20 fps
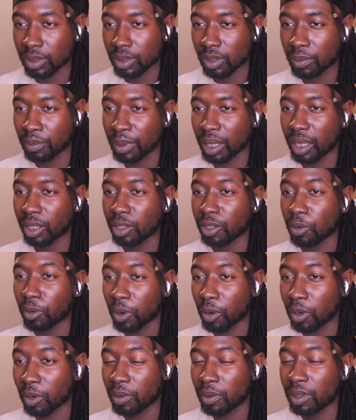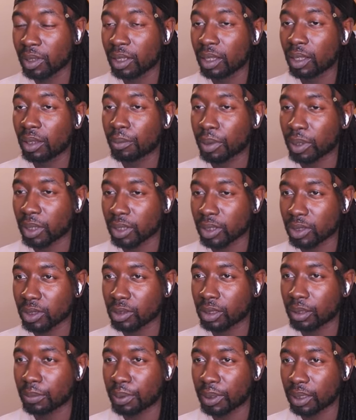no matter your own
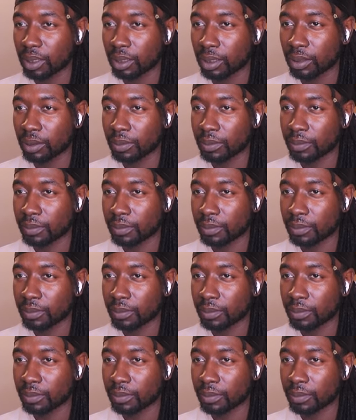personal opinion.